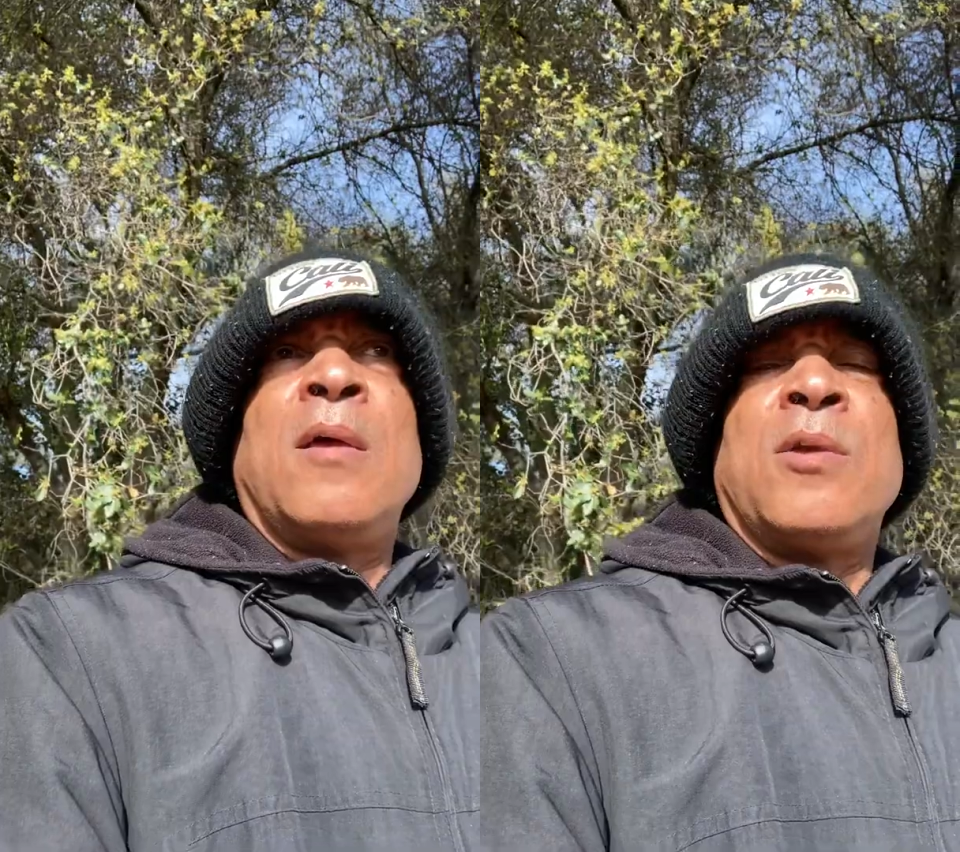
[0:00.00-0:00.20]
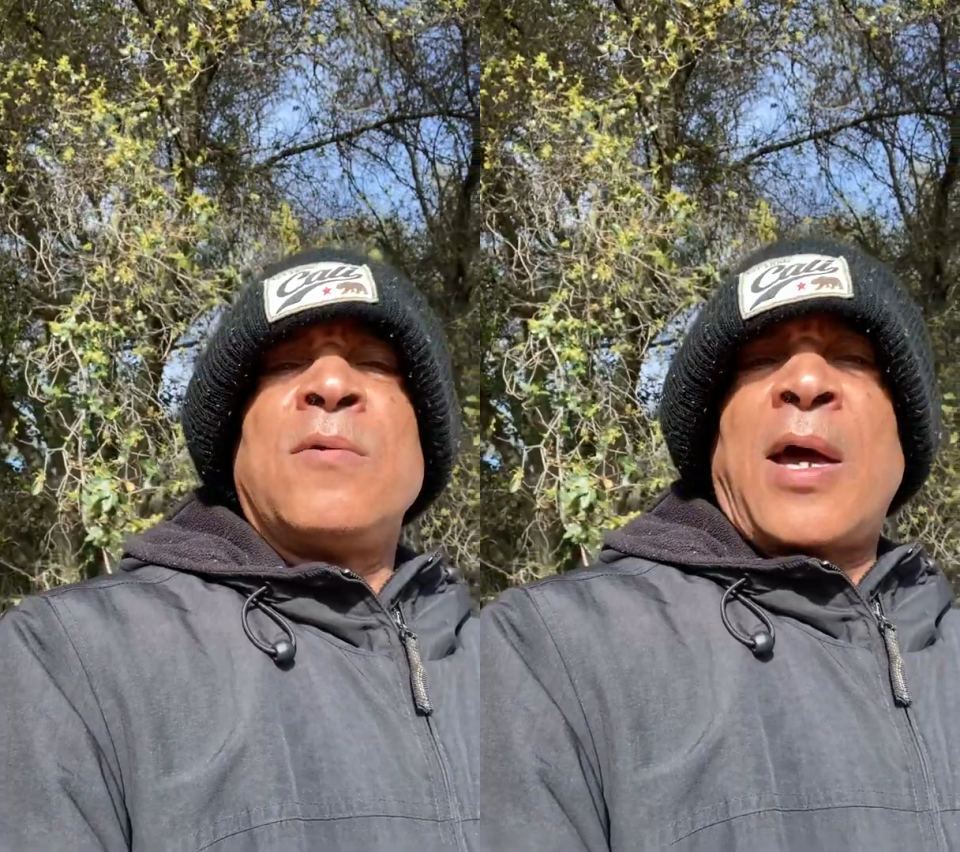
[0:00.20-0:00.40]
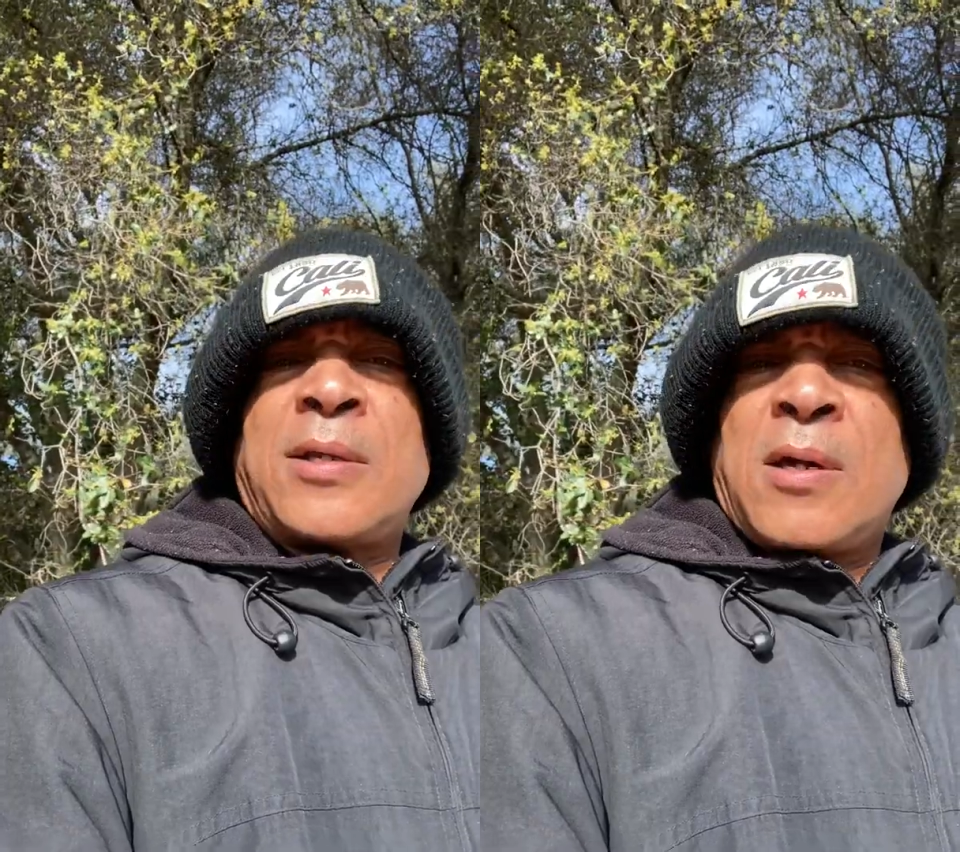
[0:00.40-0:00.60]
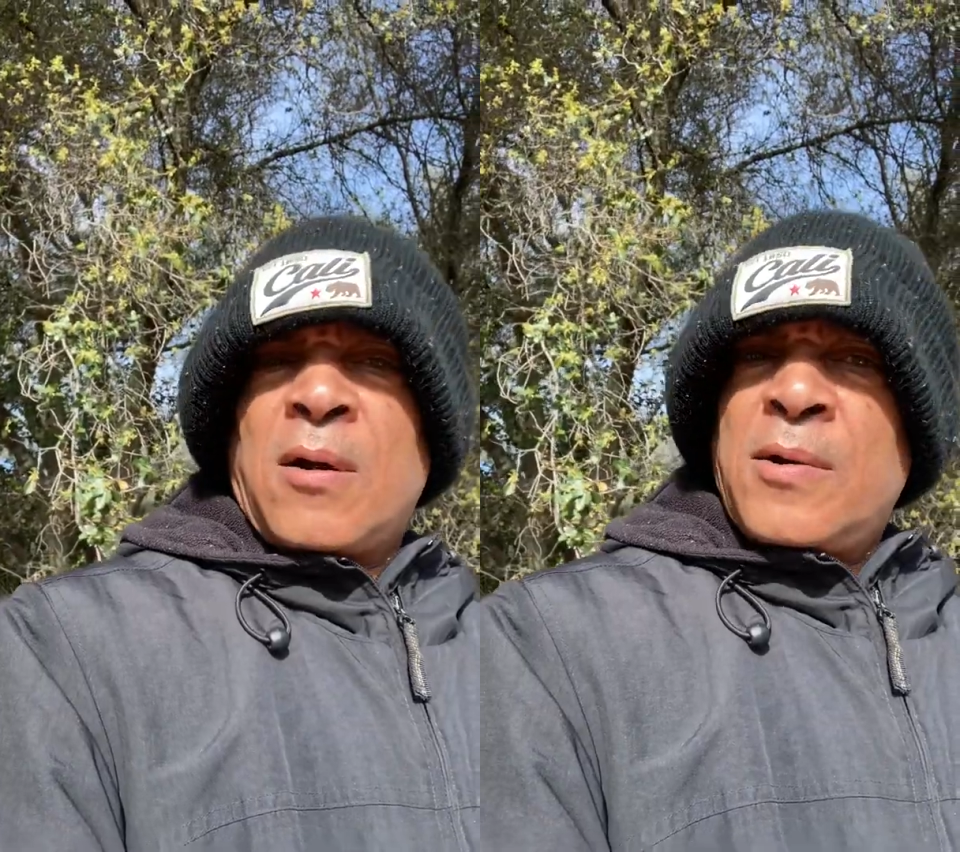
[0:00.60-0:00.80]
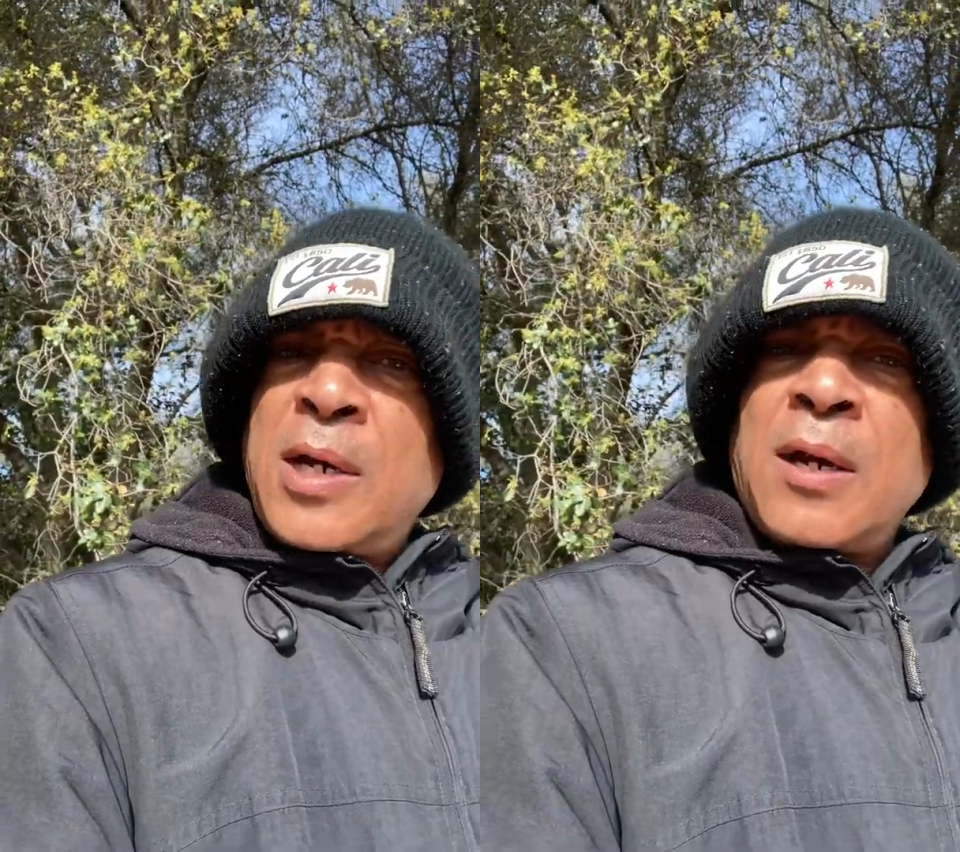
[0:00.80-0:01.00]
you like to
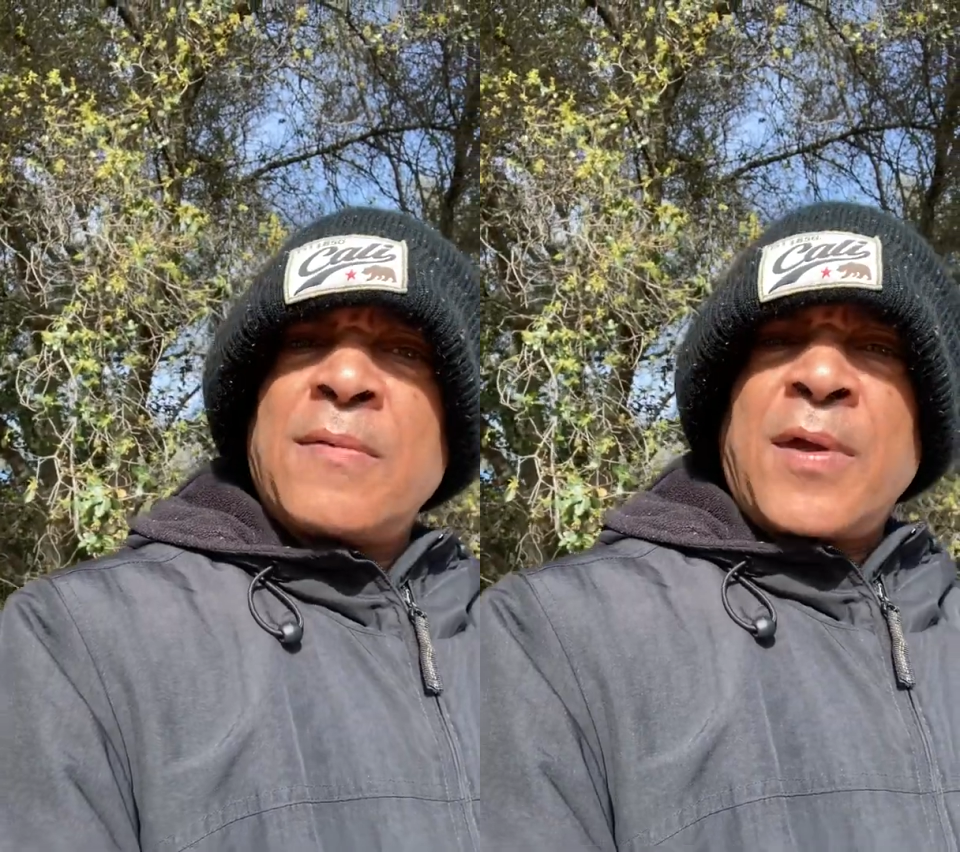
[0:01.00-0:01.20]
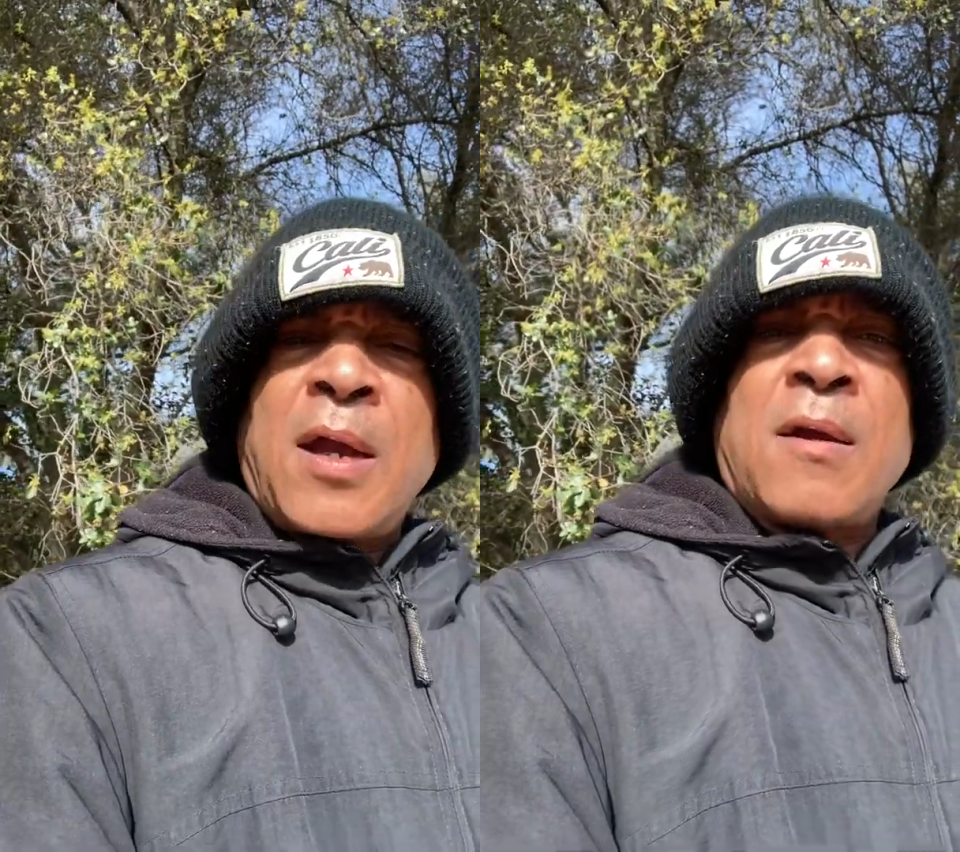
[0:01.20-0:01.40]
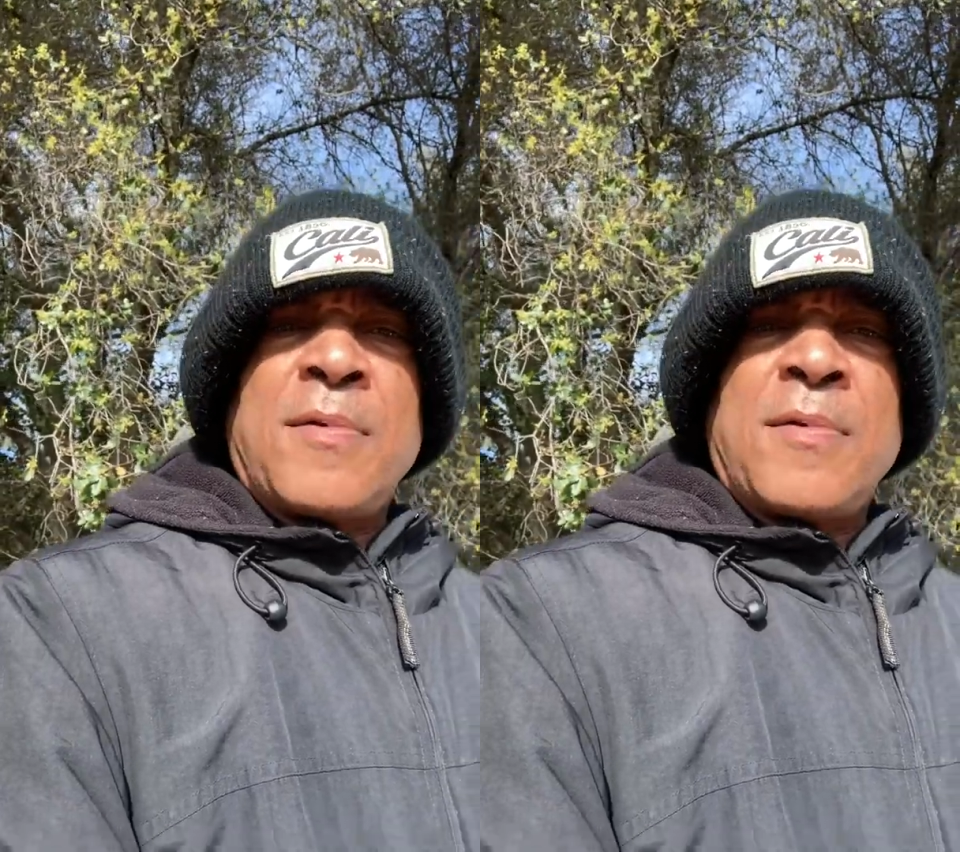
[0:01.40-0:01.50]
go here, there,